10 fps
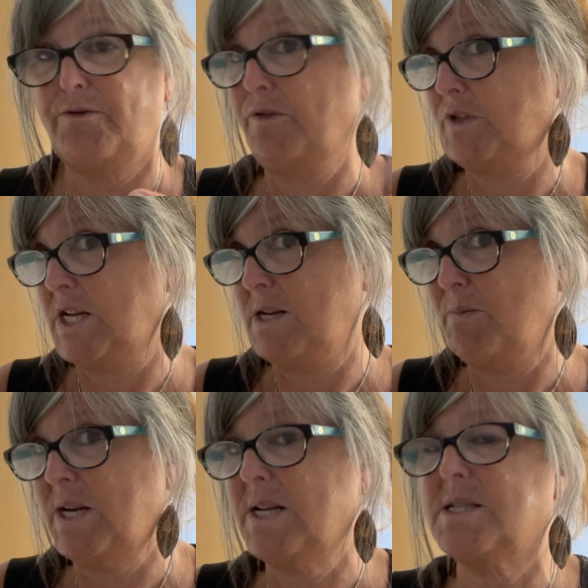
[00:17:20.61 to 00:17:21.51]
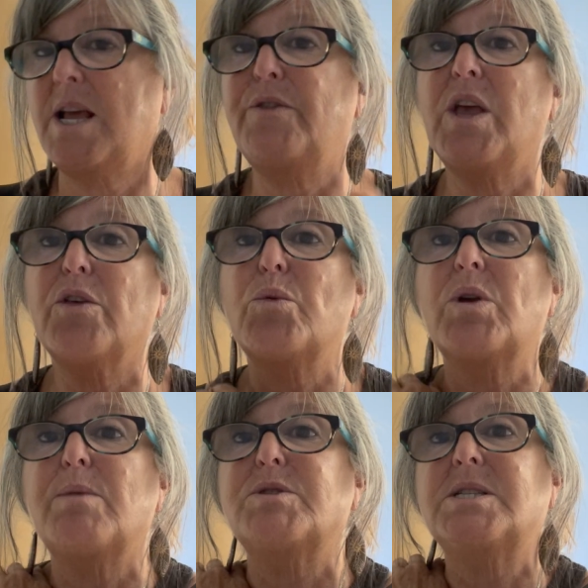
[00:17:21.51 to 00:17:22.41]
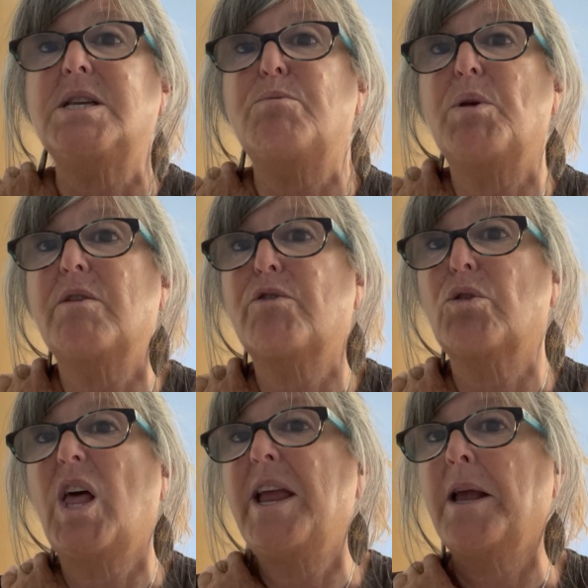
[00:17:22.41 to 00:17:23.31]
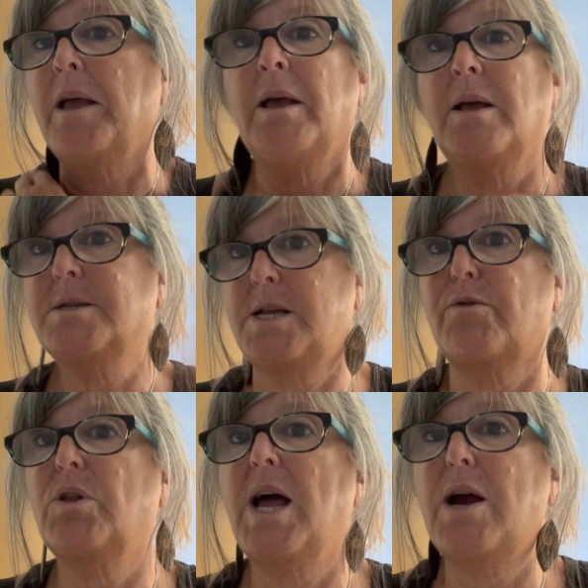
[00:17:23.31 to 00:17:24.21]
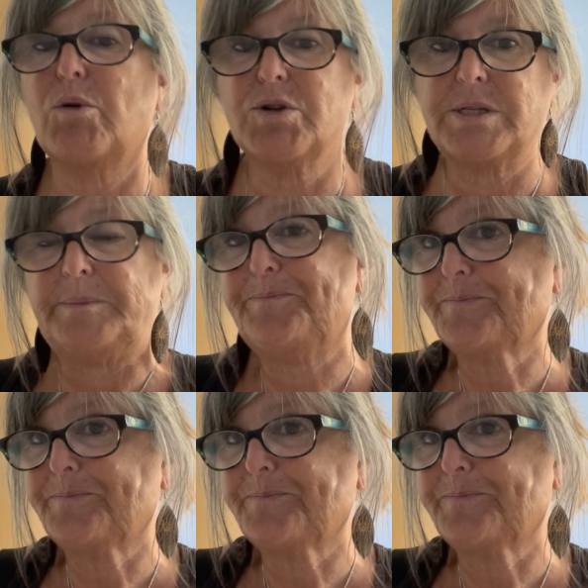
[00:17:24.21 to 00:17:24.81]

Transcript: 15 minutes and the other one I'm steeping for like several hours.